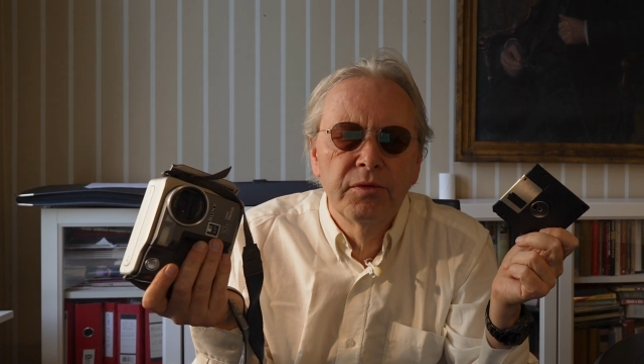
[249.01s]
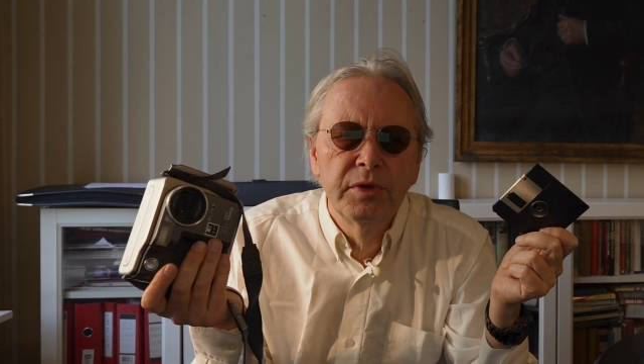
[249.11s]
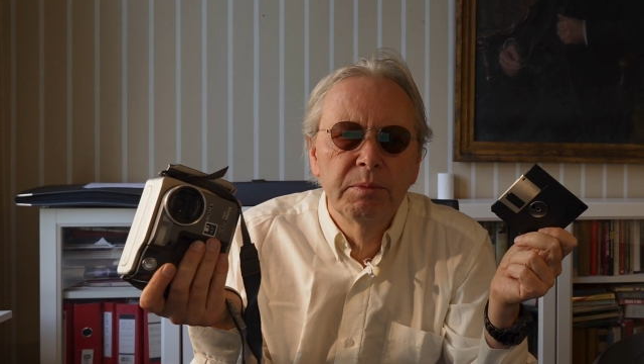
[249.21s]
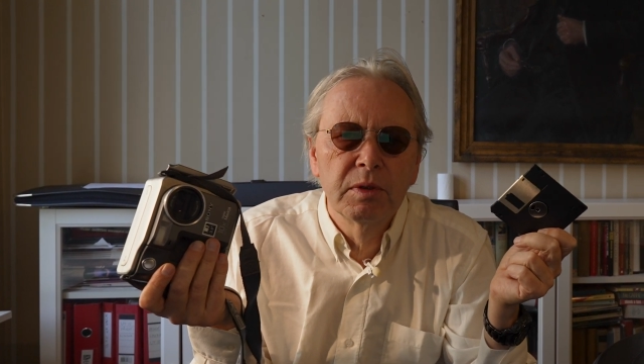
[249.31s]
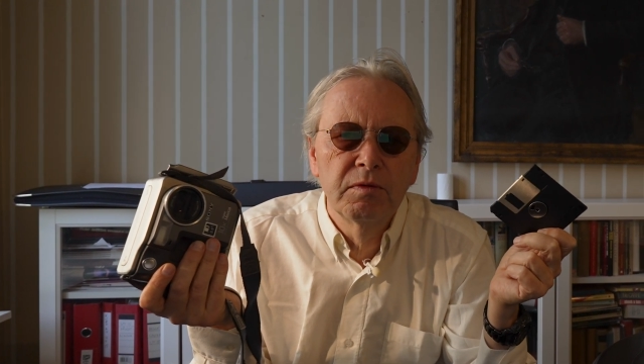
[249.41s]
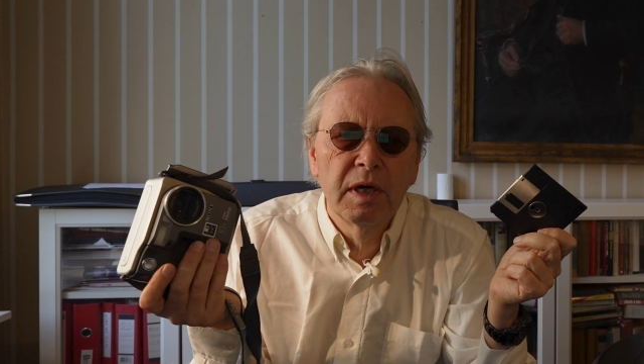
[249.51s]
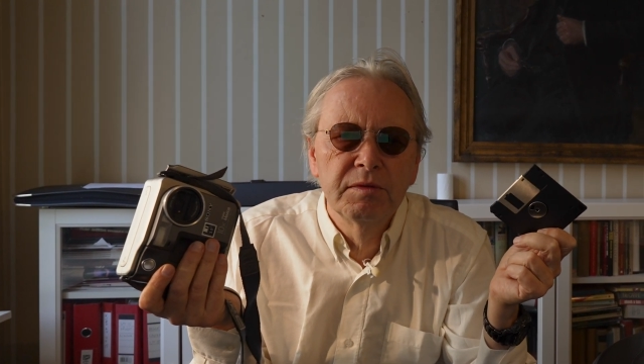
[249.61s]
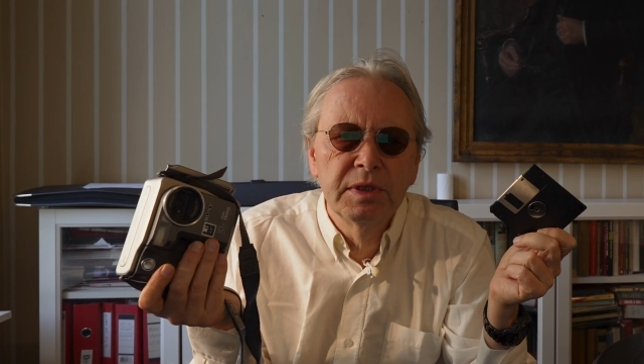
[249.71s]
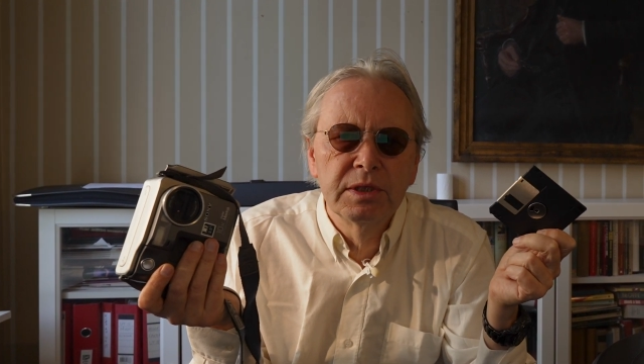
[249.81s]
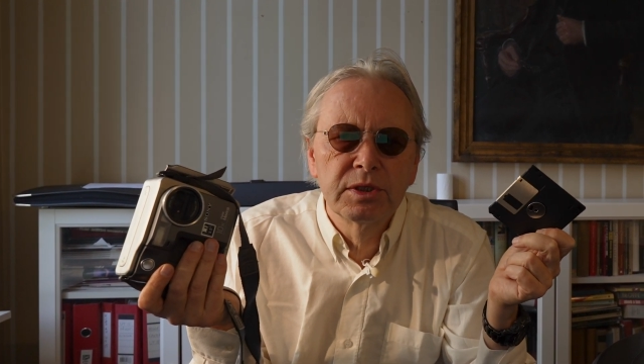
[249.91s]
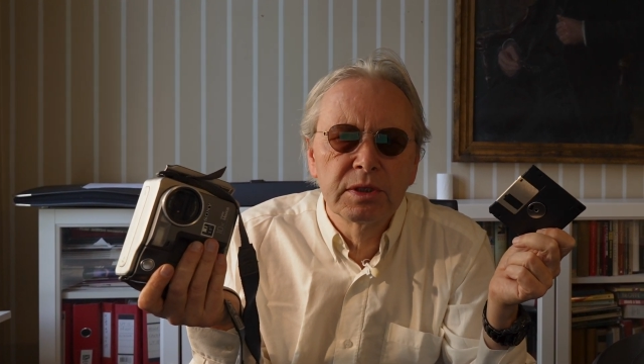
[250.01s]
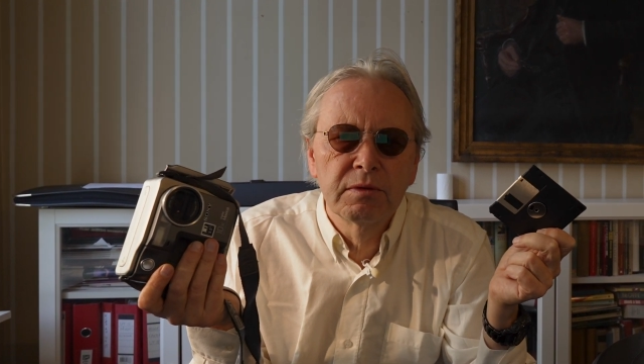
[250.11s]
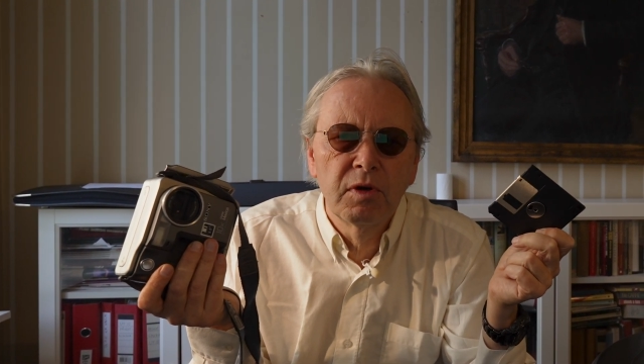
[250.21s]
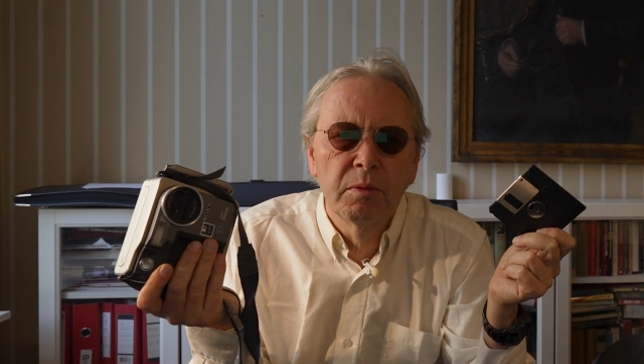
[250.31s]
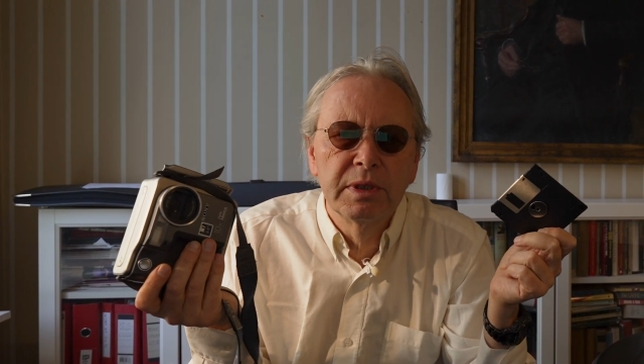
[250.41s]
3.5-inch
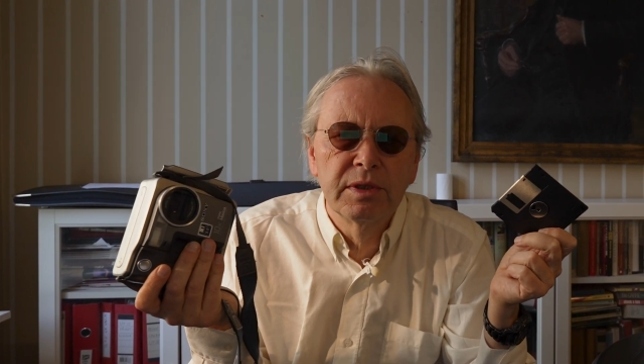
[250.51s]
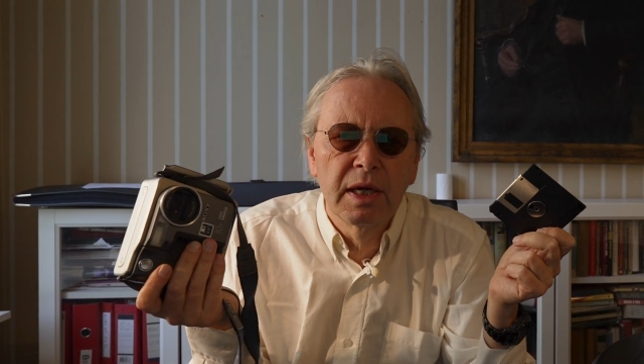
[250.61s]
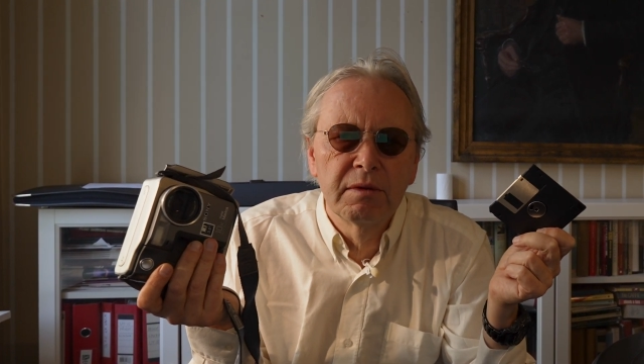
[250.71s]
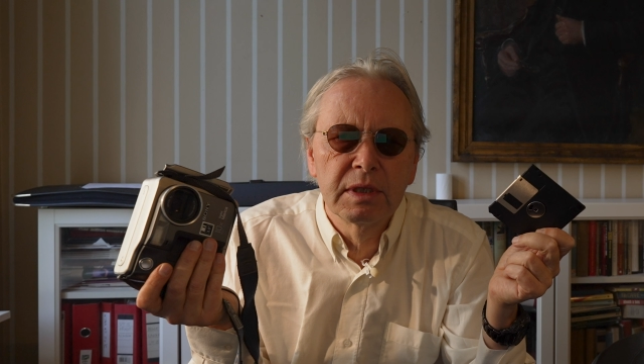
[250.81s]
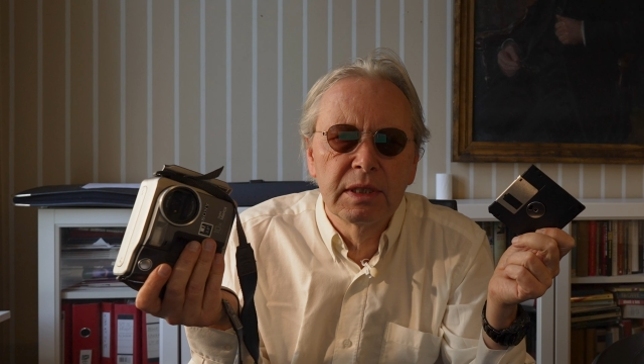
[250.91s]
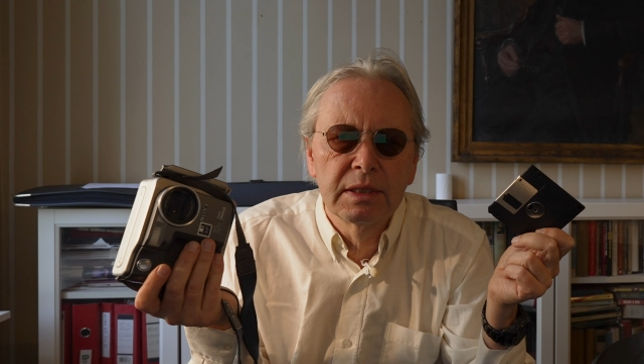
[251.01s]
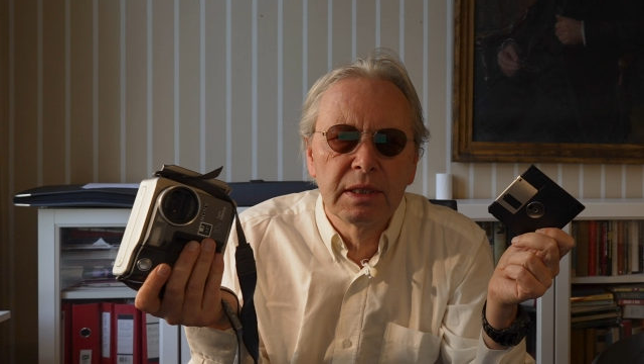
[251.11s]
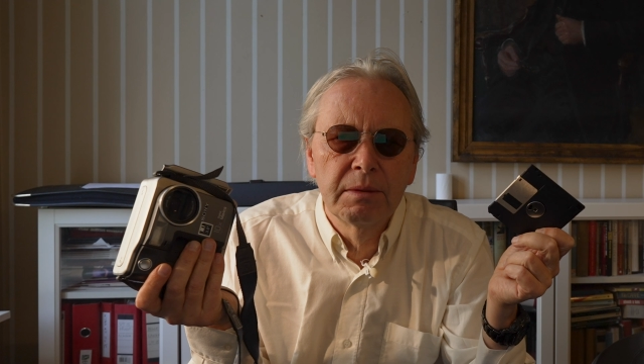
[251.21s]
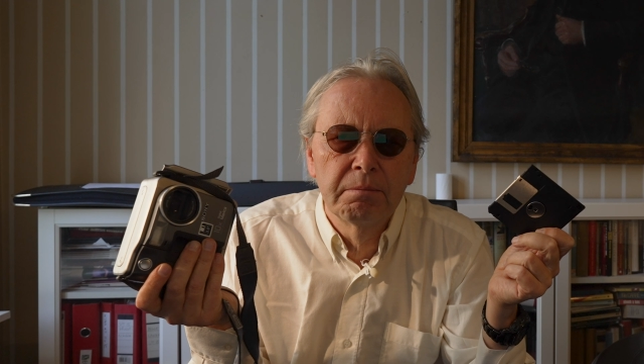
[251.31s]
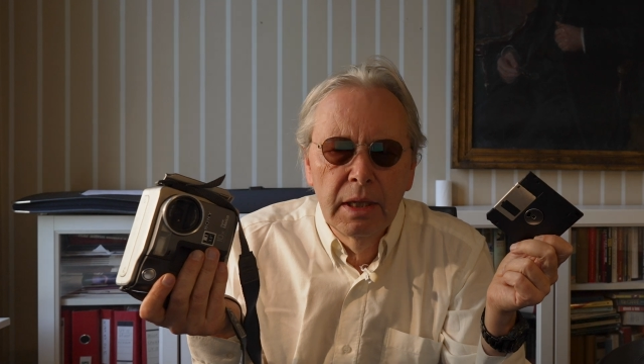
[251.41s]
floppy drive at that time.